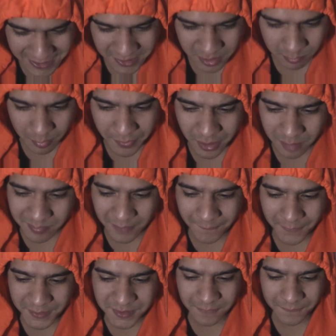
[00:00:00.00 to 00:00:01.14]
So moving on, my
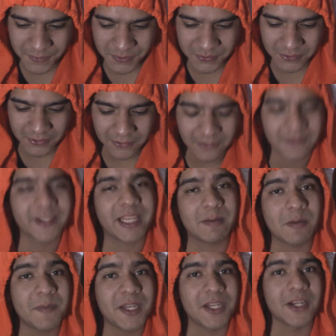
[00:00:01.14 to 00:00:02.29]
first official
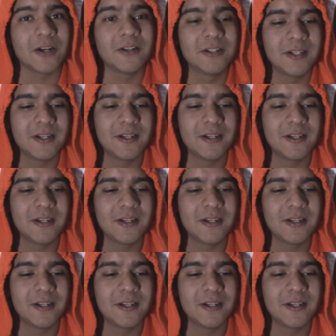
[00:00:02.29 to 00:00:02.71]
gaming video,